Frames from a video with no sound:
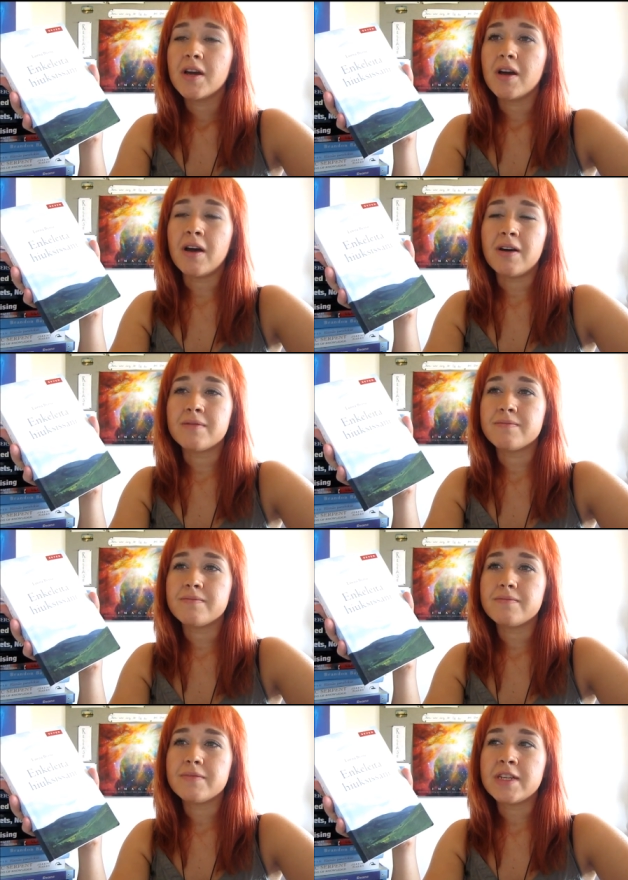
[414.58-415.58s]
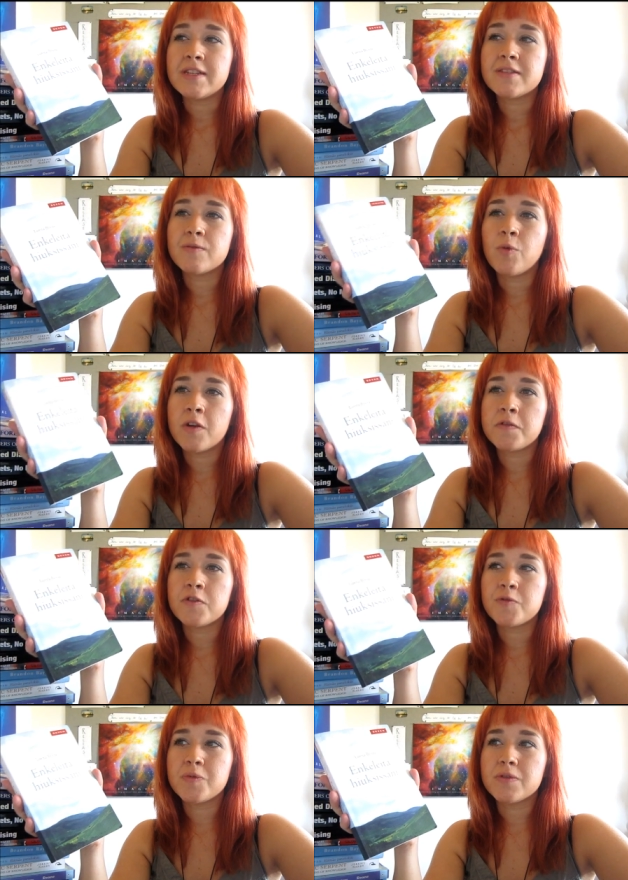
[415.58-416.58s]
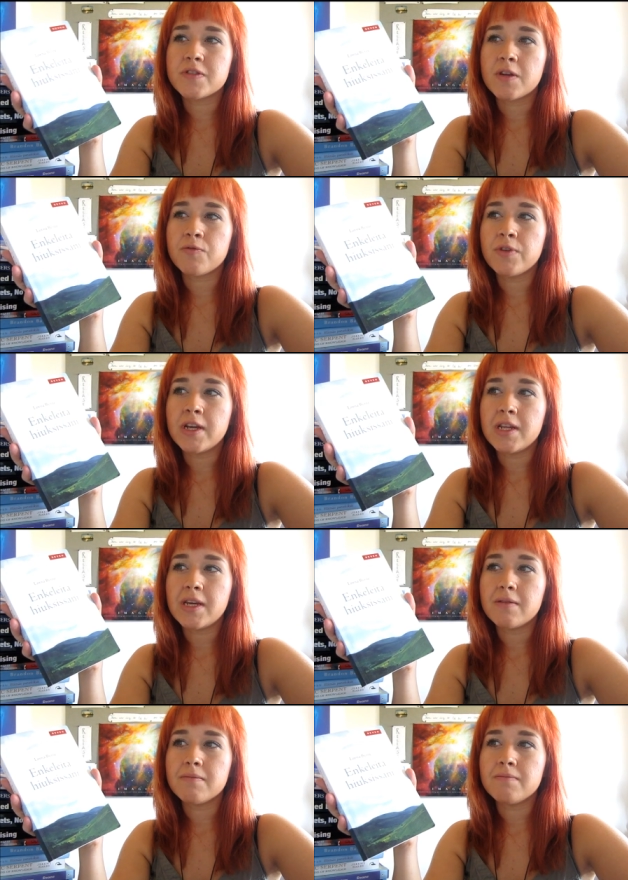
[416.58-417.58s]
um, it is one of those books that really